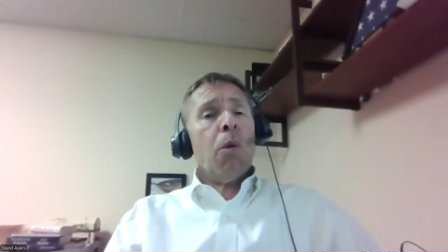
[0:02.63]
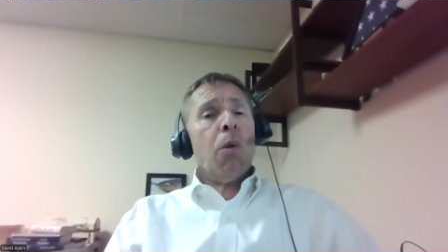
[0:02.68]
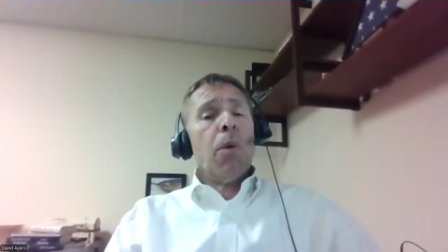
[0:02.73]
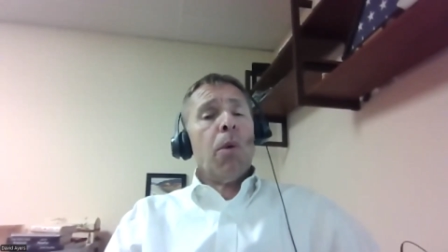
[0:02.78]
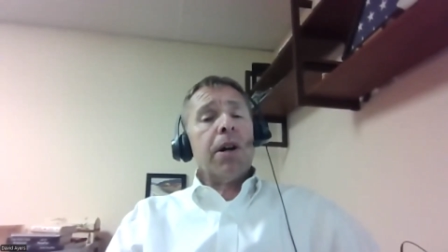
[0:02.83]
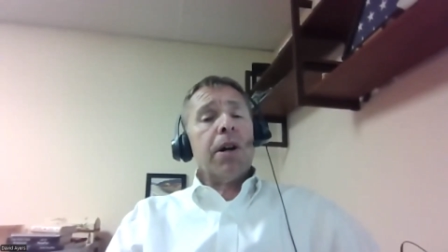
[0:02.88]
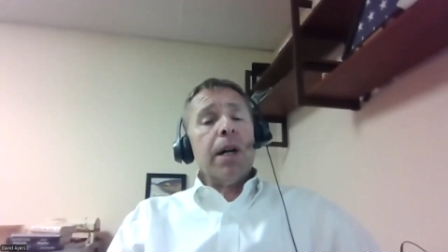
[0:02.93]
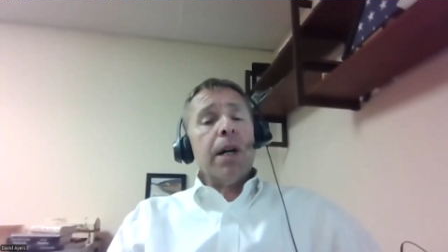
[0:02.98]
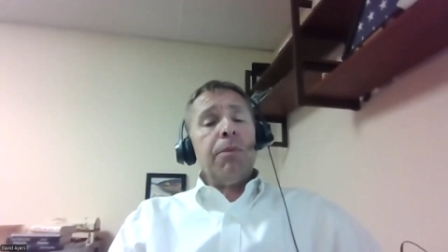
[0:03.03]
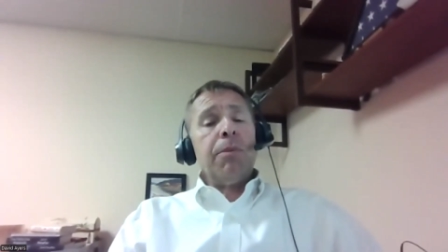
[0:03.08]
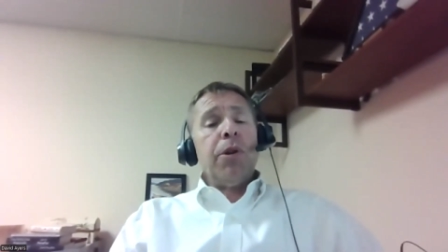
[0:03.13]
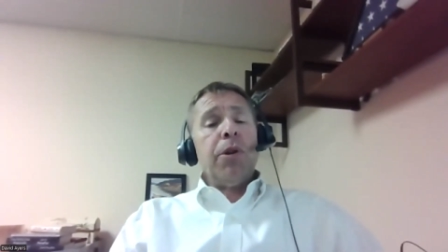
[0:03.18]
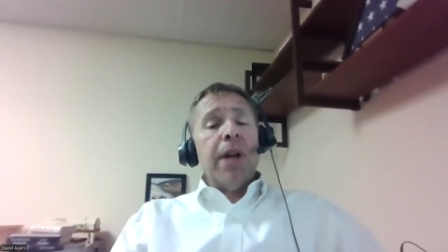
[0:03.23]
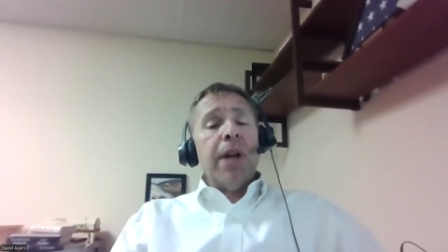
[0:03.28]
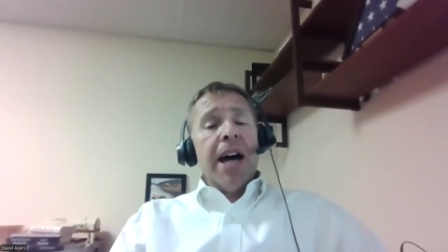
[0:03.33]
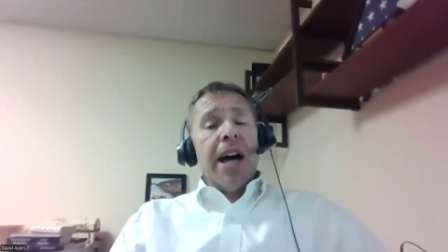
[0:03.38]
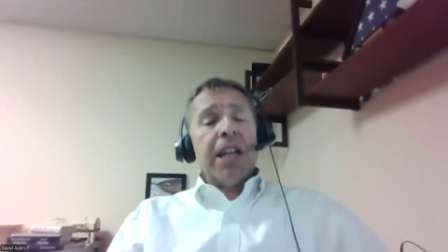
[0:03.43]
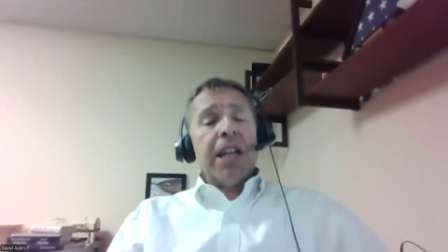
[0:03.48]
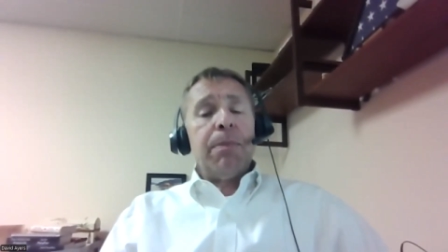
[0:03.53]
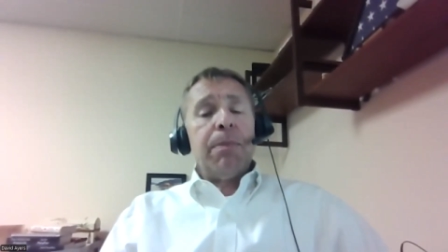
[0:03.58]
Welcome to the
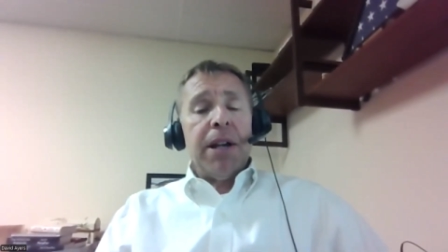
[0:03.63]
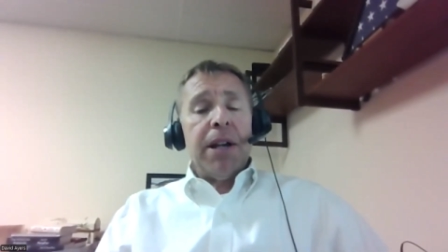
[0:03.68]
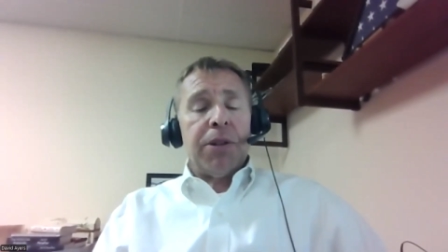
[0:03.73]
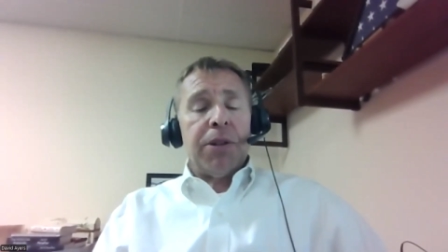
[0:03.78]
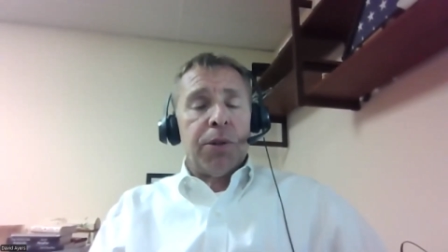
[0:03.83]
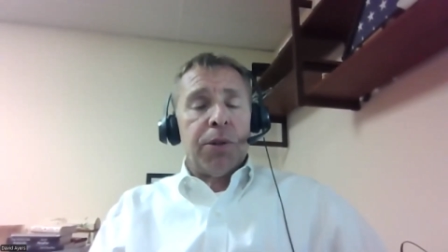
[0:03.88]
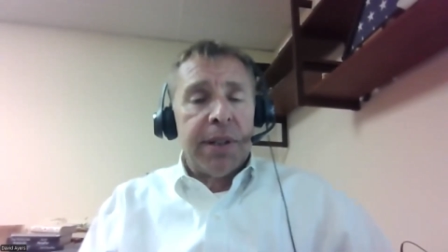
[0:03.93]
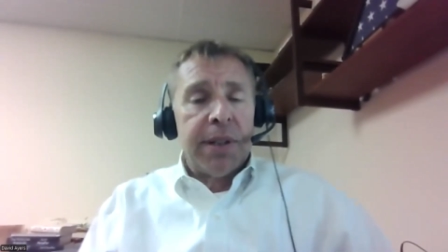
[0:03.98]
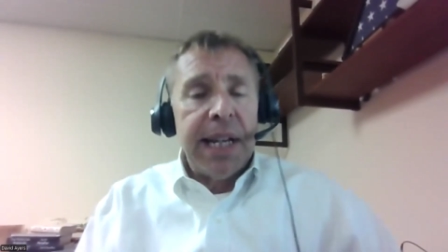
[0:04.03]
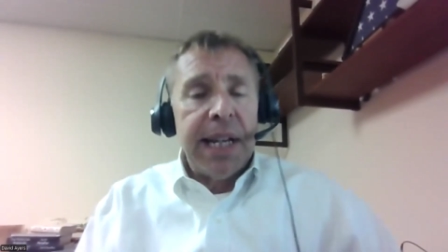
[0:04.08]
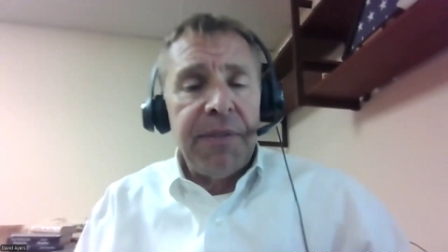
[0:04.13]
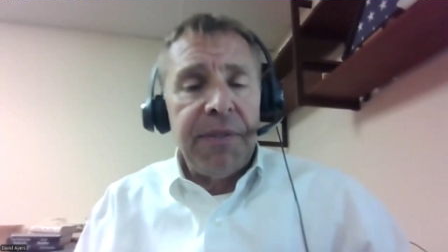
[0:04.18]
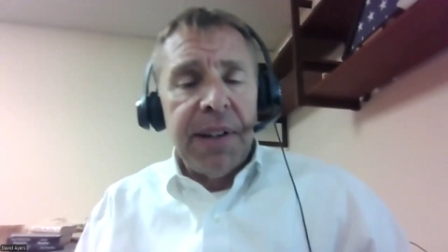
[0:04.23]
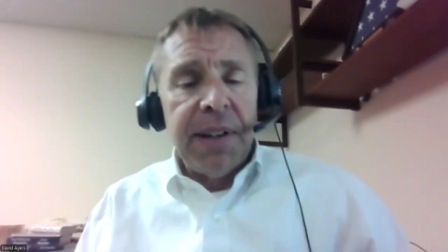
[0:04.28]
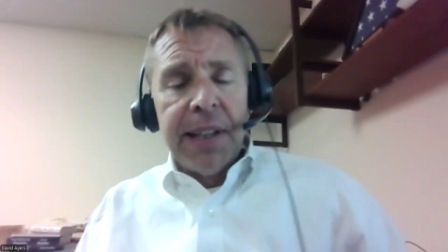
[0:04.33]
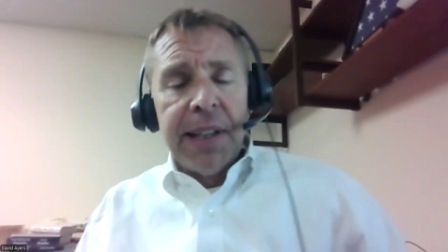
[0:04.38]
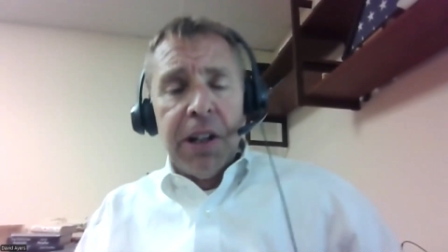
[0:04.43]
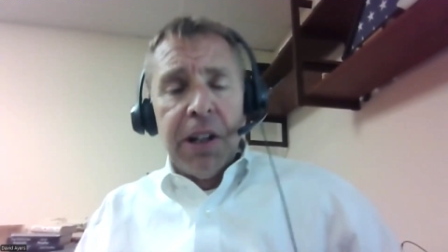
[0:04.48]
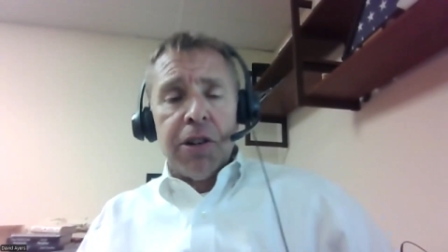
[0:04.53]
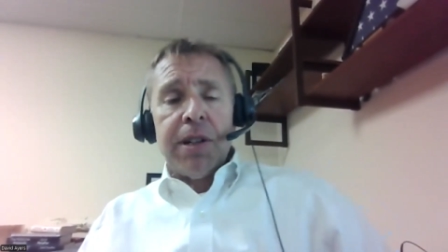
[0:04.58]
Occupational Safety
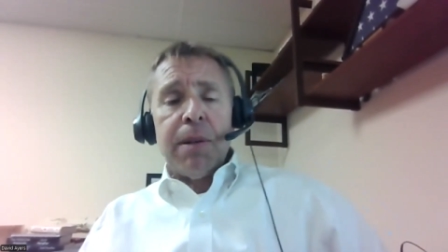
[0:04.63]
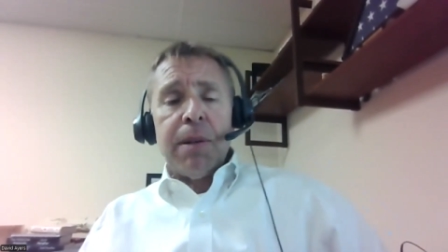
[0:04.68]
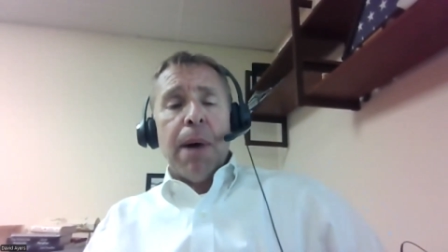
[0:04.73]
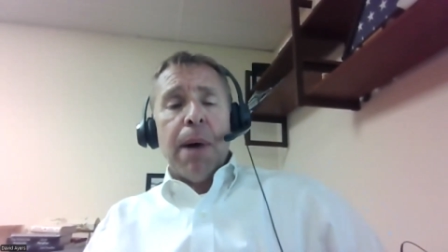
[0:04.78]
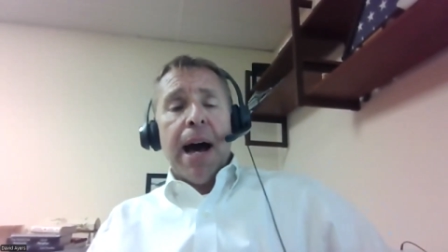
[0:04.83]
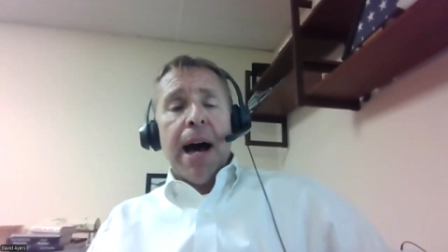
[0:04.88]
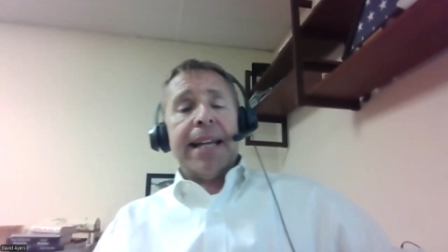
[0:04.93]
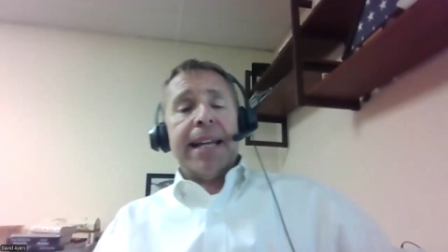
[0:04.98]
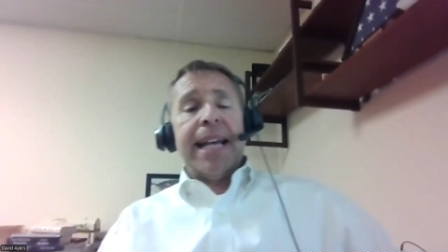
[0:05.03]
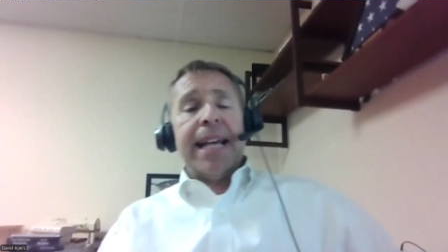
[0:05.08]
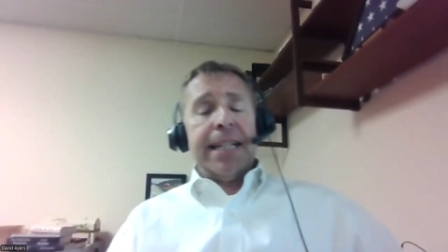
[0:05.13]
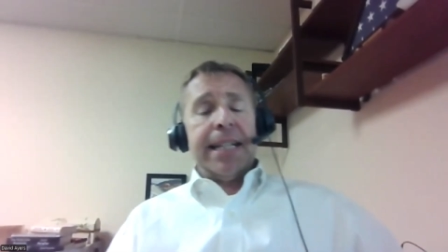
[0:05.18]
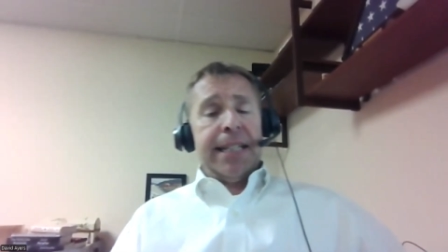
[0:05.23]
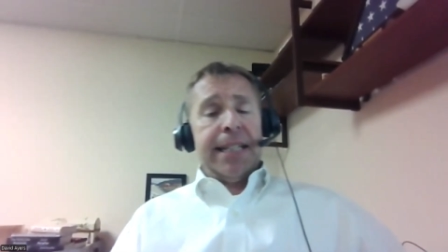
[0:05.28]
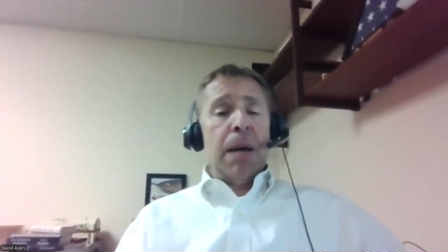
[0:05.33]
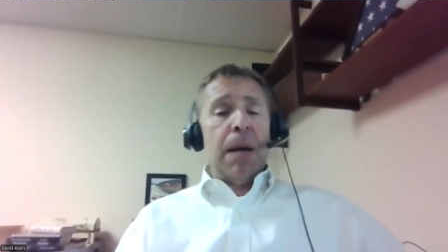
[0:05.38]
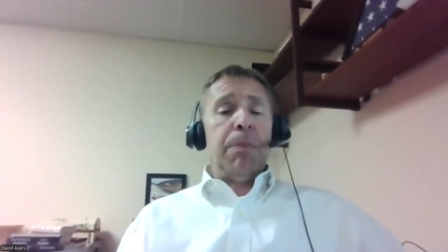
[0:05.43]
Leadership Podcast,